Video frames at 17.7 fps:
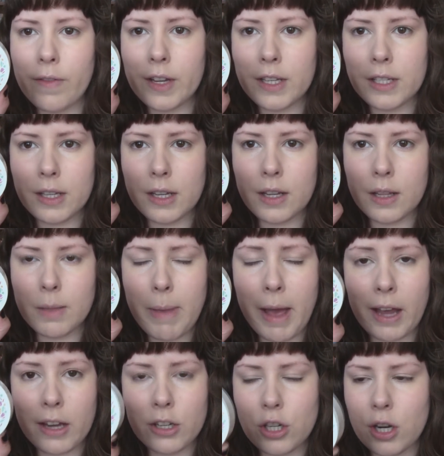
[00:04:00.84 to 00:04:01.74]
obviously the
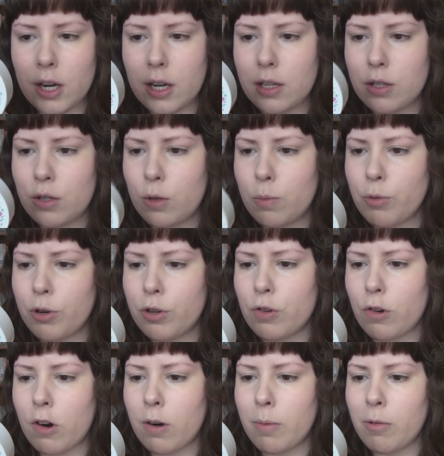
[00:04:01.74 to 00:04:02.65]
packaging is super
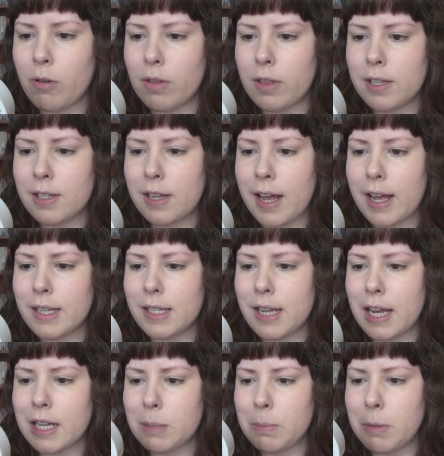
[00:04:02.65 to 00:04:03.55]
adorable. This
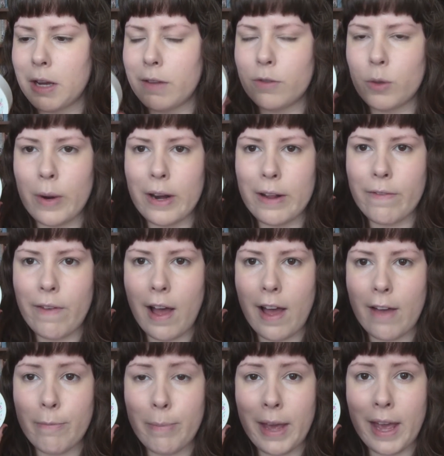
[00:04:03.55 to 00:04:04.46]
has SPF
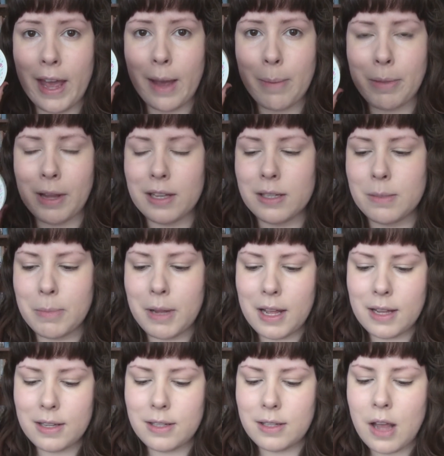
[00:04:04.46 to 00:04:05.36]
25
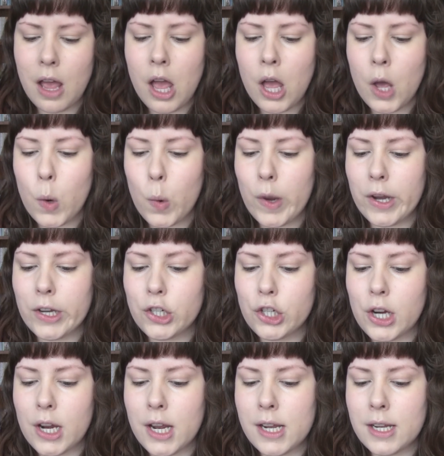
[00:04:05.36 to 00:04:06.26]
PA++,
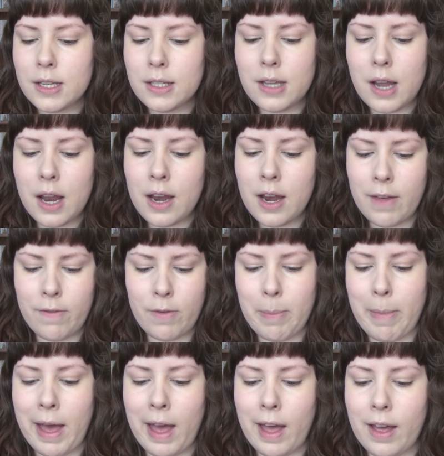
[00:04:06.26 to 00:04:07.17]
which is
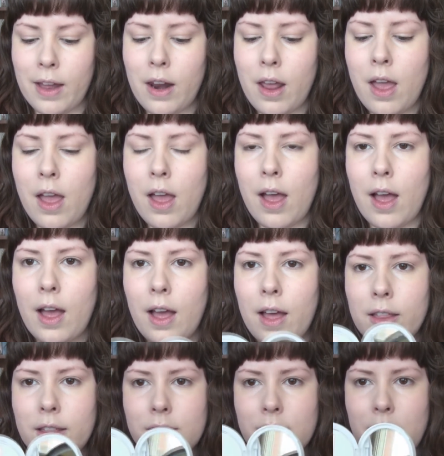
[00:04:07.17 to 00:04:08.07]
never bad.
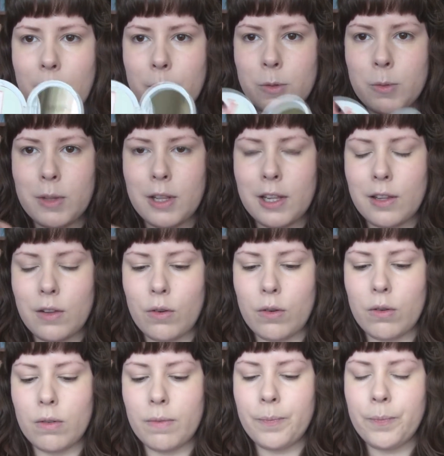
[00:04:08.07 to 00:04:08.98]
This comes with a
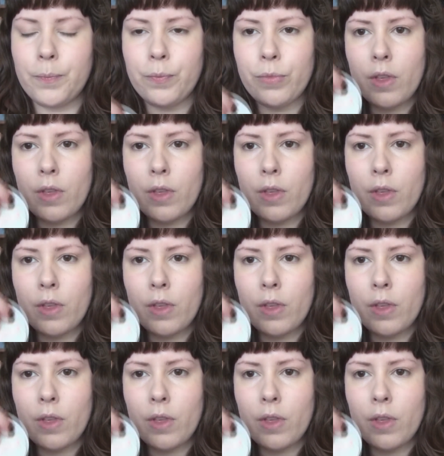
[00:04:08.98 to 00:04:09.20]
little